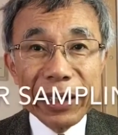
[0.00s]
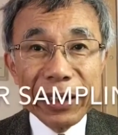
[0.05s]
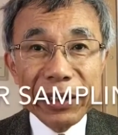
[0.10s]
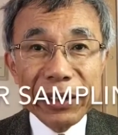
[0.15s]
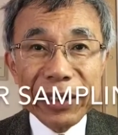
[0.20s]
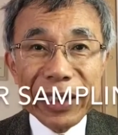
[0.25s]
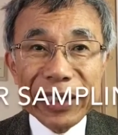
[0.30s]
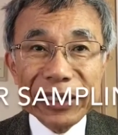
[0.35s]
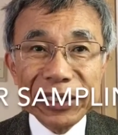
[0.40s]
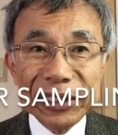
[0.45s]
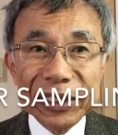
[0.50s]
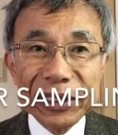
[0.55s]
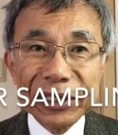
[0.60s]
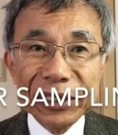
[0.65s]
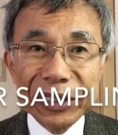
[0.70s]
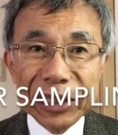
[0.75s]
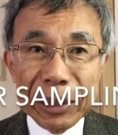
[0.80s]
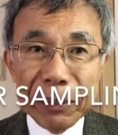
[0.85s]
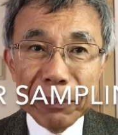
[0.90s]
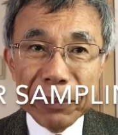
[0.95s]
Cluster
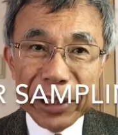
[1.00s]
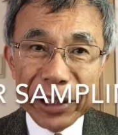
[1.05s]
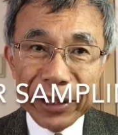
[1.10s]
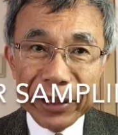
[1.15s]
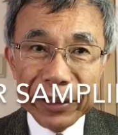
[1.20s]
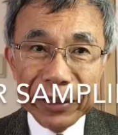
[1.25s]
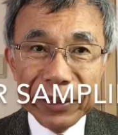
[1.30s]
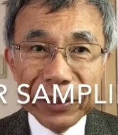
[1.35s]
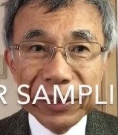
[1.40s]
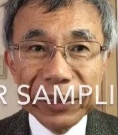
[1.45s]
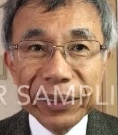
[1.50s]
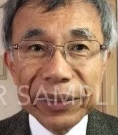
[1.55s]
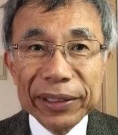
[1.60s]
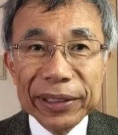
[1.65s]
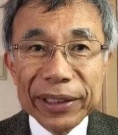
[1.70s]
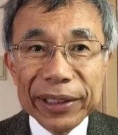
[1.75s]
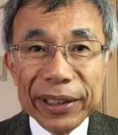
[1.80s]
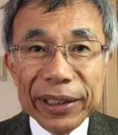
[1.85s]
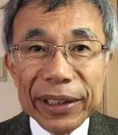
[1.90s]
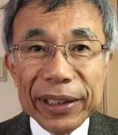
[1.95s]
sampling.
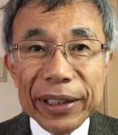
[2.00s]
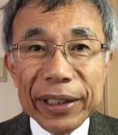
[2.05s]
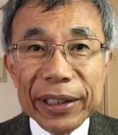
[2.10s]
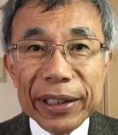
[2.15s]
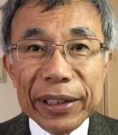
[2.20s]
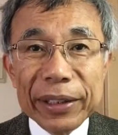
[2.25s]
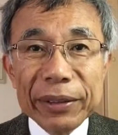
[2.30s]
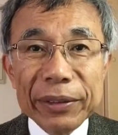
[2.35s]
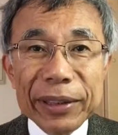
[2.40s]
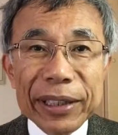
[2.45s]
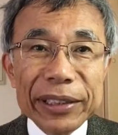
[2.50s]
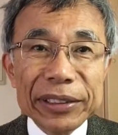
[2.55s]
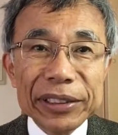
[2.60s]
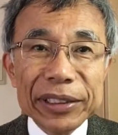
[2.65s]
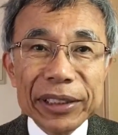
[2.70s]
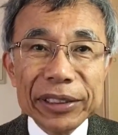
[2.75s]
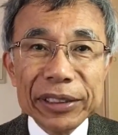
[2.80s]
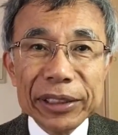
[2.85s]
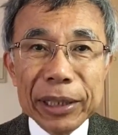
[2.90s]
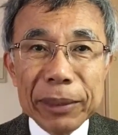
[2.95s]

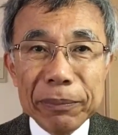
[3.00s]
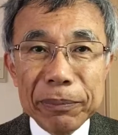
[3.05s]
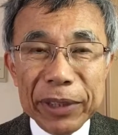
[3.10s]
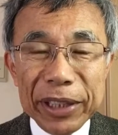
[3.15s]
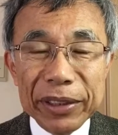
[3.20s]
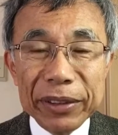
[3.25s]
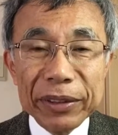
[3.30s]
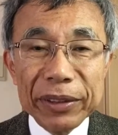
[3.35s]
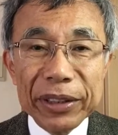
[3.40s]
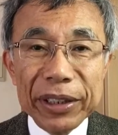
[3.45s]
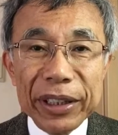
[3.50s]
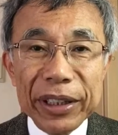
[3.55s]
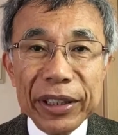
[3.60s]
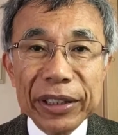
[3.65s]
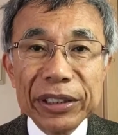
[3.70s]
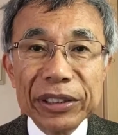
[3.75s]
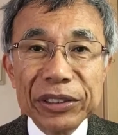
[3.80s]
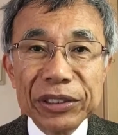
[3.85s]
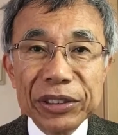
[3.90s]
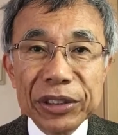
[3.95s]
Cluster sampling
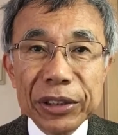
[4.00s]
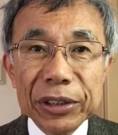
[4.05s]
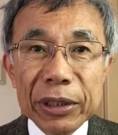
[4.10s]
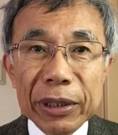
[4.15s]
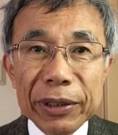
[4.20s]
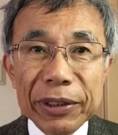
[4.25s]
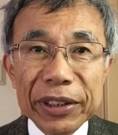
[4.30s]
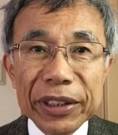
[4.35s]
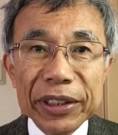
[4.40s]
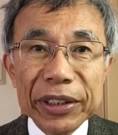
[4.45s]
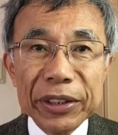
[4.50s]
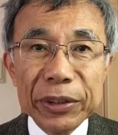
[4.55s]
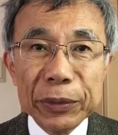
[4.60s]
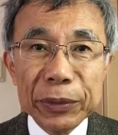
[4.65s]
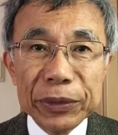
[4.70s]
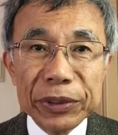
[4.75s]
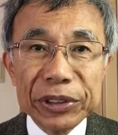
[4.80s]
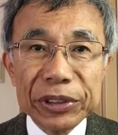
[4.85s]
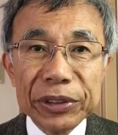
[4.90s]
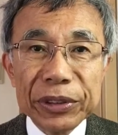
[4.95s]
is generally
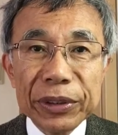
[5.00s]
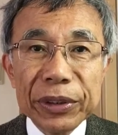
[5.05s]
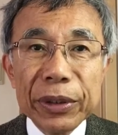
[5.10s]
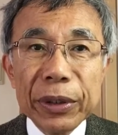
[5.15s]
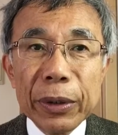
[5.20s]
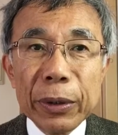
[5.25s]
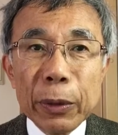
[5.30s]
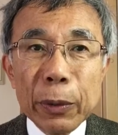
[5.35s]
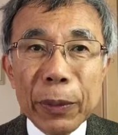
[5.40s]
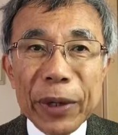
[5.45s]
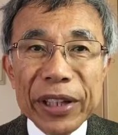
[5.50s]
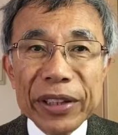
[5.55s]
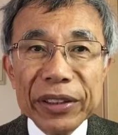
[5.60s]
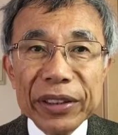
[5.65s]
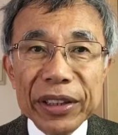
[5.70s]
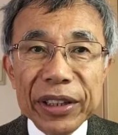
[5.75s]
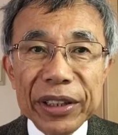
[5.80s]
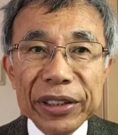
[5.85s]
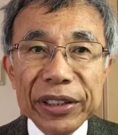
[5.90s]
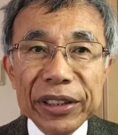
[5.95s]
used
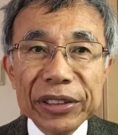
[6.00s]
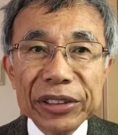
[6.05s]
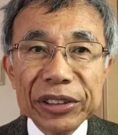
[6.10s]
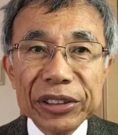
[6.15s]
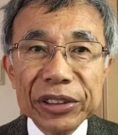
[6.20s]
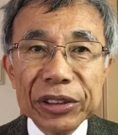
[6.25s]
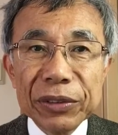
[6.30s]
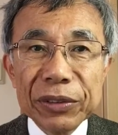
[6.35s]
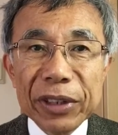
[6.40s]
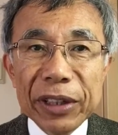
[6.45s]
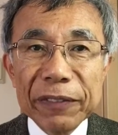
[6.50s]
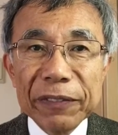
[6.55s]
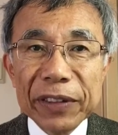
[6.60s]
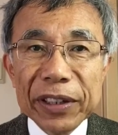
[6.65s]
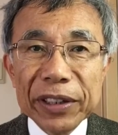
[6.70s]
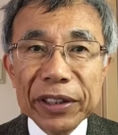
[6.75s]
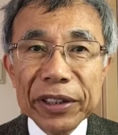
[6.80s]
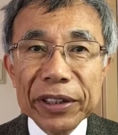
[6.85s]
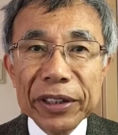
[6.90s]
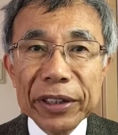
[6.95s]
when it is
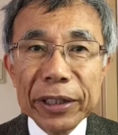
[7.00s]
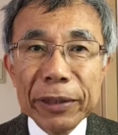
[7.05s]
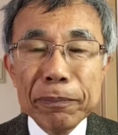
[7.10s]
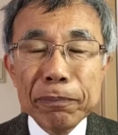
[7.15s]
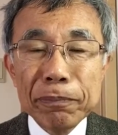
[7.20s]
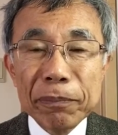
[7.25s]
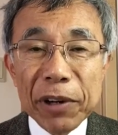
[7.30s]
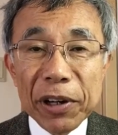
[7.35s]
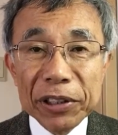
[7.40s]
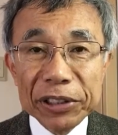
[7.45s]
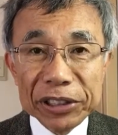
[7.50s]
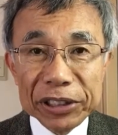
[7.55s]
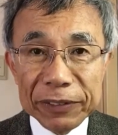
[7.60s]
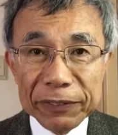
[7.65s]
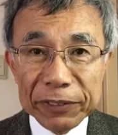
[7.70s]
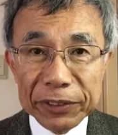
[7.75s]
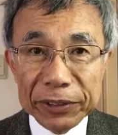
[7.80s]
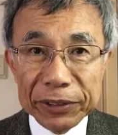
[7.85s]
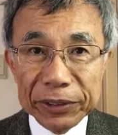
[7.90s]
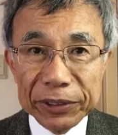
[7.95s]
geographically
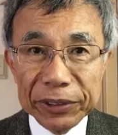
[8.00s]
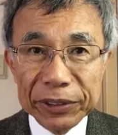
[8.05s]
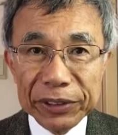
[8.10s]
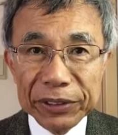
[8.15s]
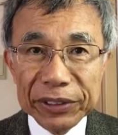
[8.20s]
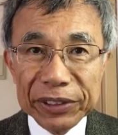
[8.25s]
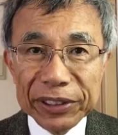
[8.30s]
impossible to